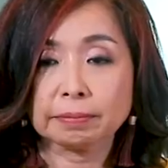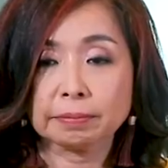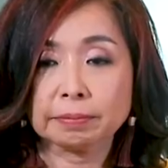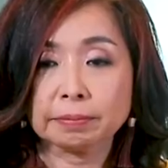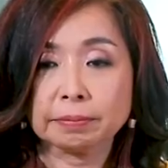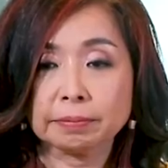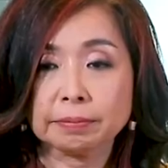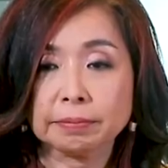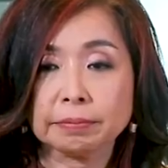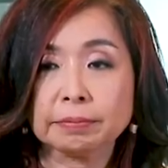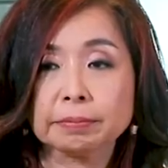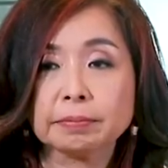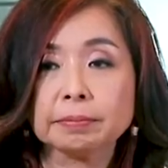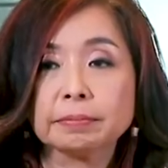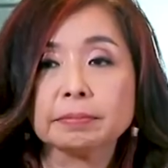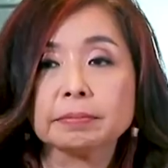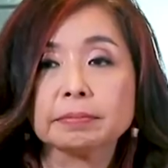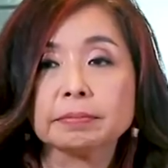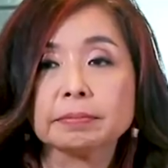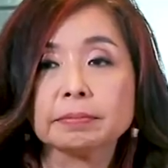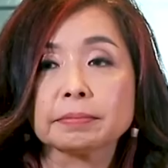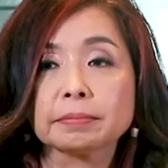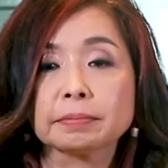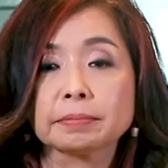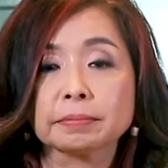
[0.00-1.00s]

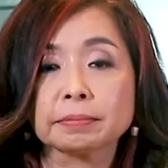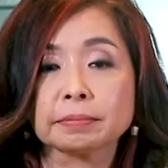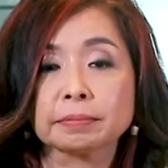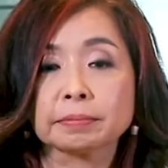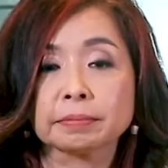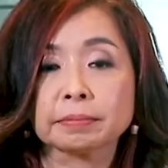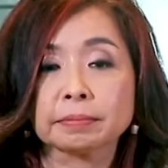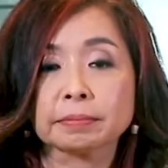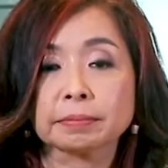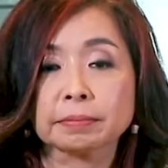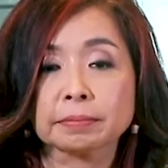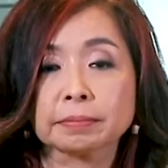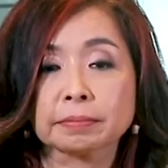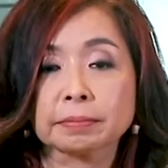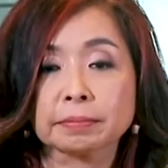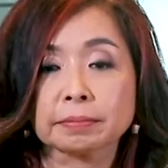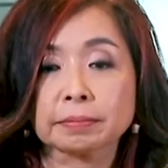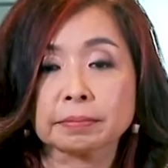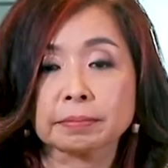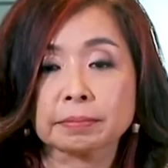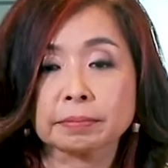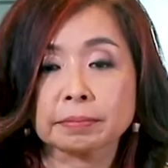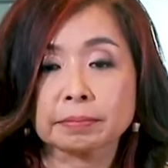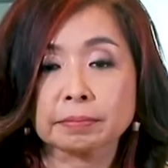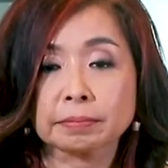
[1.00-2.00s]

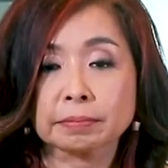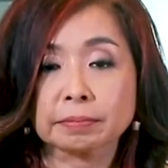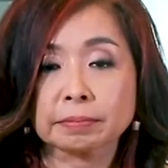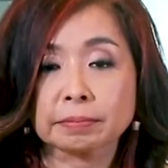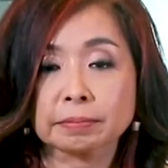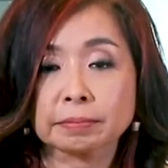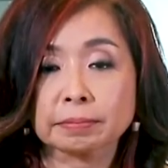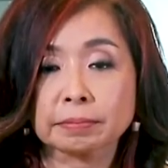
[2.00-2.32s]
The person shown says nothing.